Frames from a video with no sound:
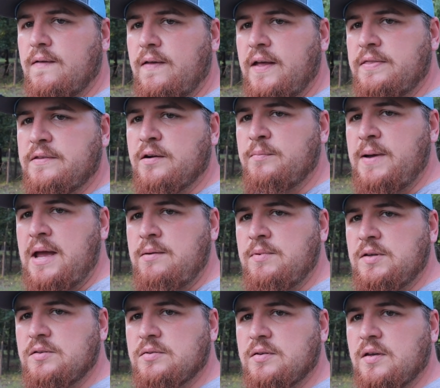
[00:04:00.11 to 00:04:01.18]
get their
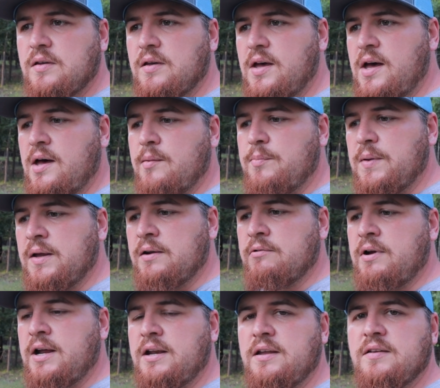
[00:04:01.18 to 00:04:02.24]
babies up and
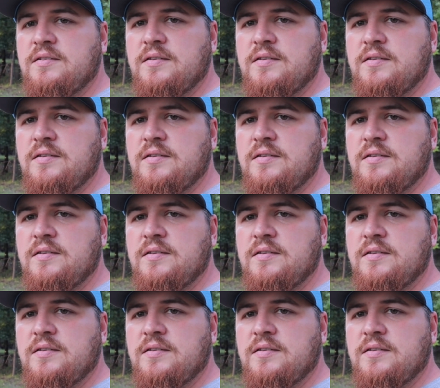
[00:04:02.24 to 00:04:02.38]
ready